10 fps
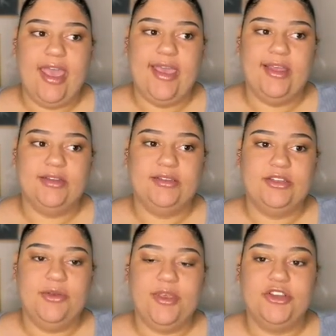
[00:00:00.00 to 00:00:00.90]
and
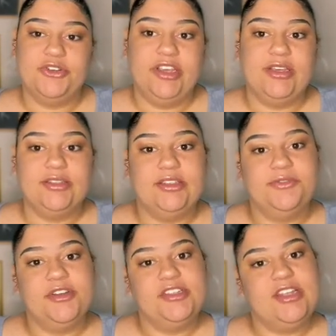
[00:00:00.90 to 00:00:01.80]
you can drink
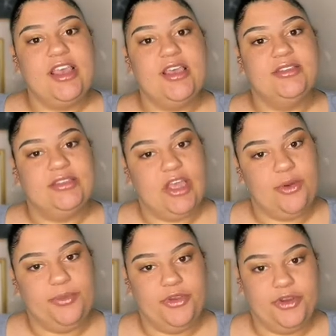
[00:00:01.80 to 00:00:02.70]
different teas to
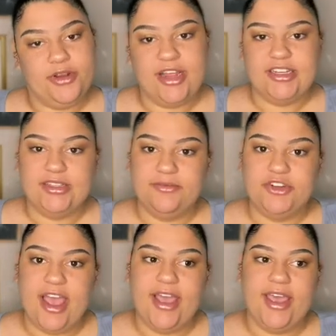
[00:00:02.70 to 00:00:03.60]
help your digestive
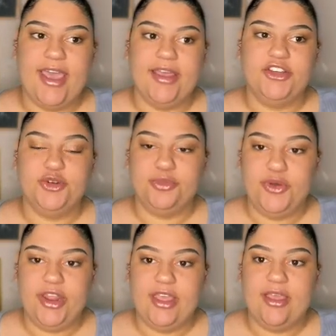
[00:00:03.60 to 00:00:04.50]
tract and your
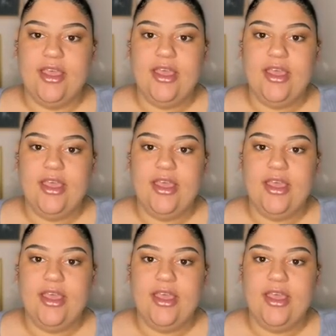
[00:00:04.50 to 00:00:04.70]
bloating.